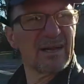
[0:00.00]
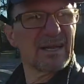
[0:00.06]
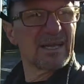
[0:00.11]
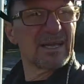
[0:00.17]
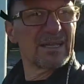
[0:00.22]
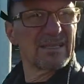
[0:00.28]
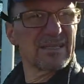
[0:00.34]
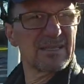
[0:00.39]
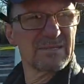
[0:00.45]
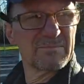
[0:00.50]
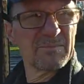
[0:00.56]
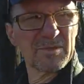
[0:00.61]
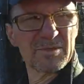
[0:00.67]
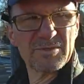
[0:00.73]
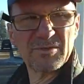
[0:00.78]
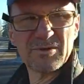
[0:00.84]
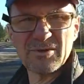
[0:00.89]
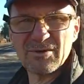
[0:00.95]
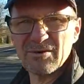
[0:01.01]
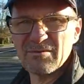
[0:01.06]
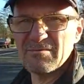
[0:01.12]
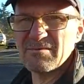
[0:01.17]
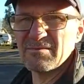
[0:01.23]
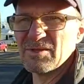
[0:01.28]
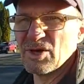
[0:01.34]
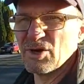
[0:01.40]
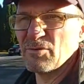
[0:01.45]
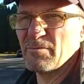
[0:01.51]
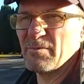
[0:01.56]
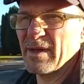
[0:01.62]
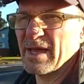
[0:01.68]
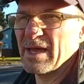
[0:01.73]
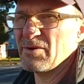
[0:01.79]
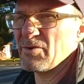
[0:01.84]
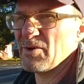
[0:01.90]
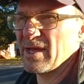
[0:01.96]
in this motorhome, not
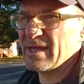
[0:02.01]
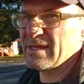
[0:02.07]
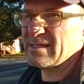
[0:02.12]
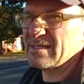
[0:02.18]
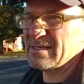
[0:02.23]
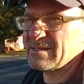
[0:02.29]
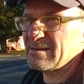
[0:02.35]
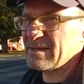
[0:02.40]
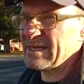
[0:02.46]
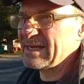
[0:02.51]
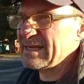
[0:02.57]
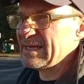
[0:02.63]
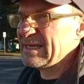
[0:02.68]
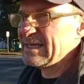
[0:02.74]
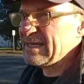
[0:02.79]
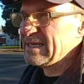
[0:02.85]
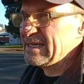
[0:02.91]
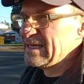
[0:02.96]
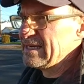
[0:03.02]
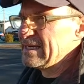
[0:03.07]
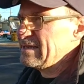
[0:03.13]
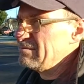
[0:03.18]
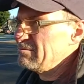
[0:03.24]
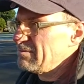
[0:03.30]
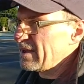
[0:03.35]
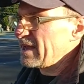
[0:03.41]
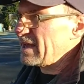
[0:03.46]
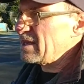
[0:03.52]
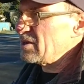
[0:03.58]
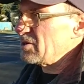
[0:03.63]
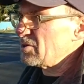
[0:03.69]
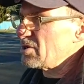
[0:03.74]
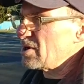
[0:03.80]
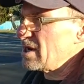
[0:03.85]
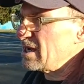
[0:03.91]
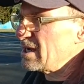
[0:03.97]
pay rent, pay
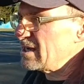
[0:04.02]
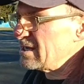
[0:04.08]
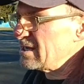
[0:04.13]
your